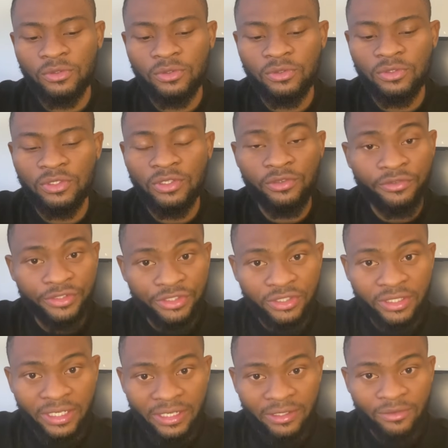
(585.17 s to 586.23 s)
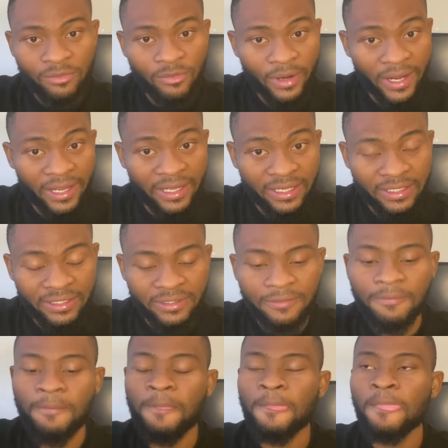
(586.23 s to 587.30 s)
the original WAEC.
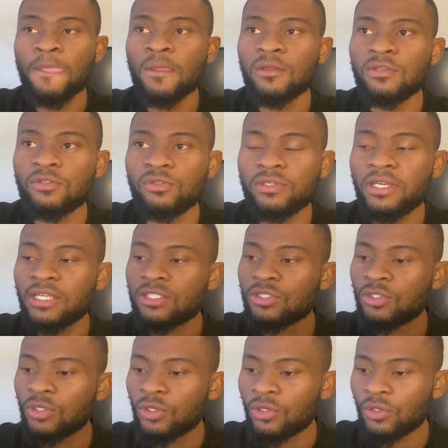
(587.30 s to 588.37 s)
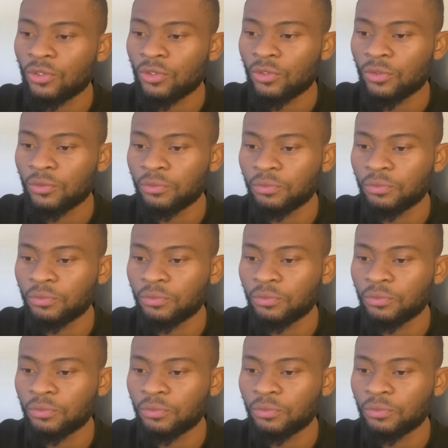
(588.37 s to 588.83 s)
You get your,